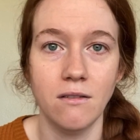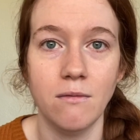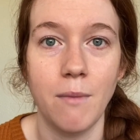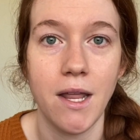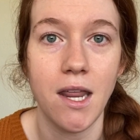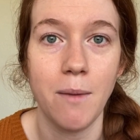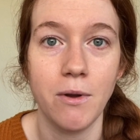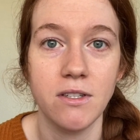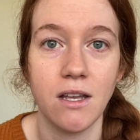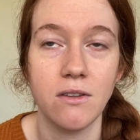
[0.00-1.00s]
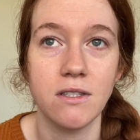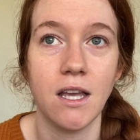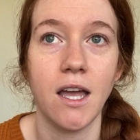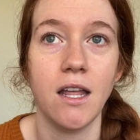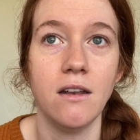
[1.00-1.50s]
My neighbor's
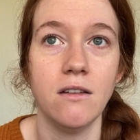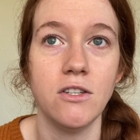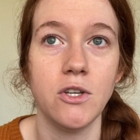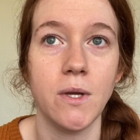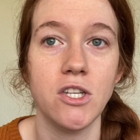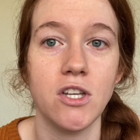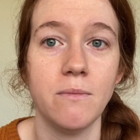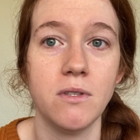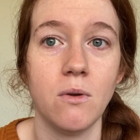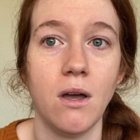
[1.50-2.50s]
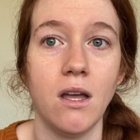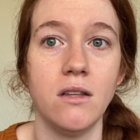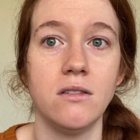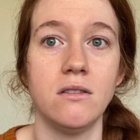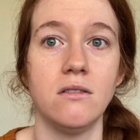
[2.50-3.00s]
outside doing jump
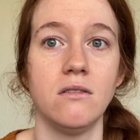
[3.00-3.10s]
squats.